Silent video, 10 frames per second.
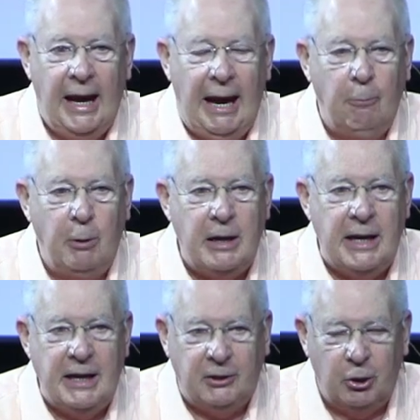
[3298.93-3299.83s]
And we
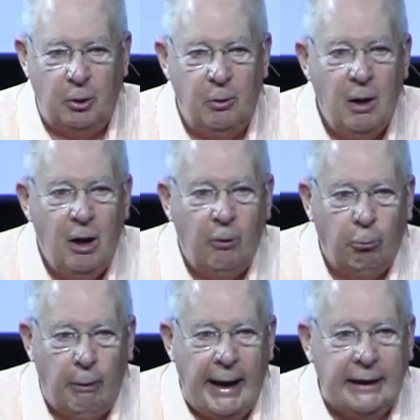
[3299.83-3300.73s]
need to
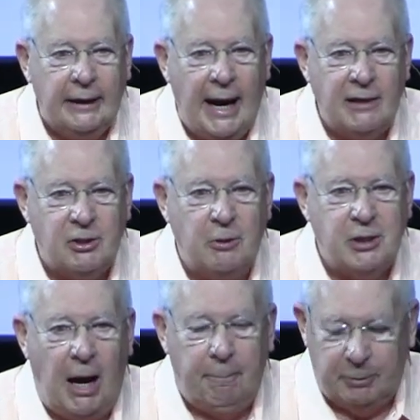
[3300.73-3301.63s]
recognize
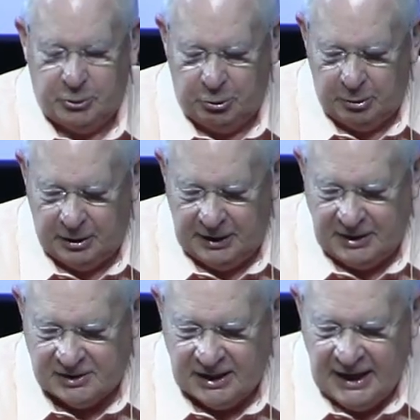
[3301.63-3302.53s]
those
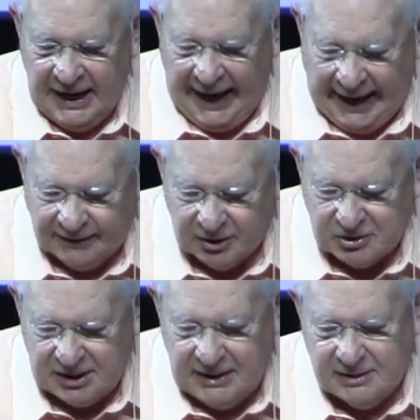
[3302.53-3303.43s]
opportunities and to
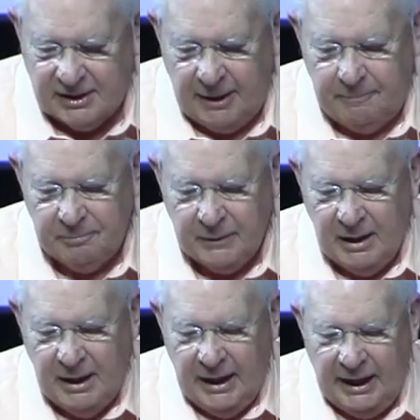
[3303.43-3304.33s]
seize them.
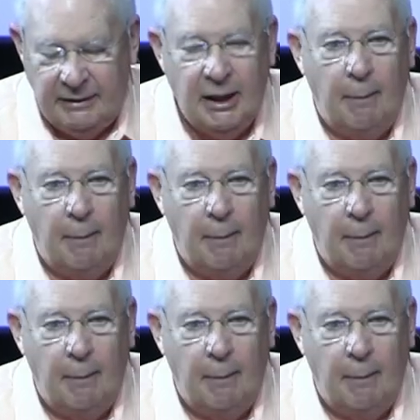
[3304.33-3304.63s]
And